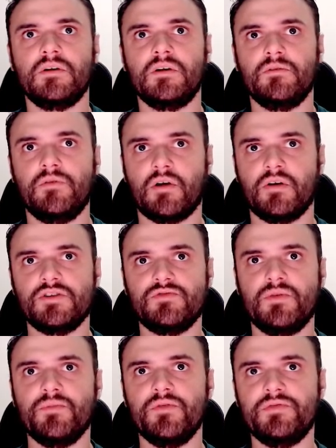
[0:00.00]
We are going to
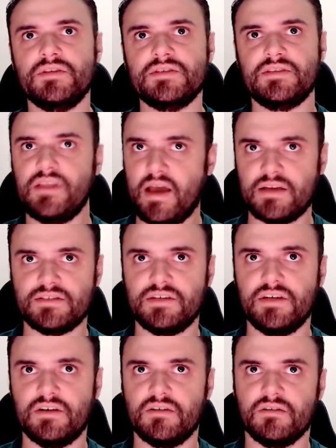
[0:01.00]
remove this text
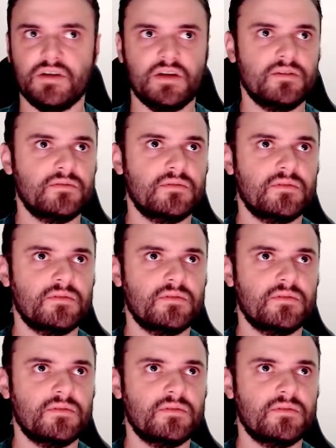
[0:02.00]
here, okay?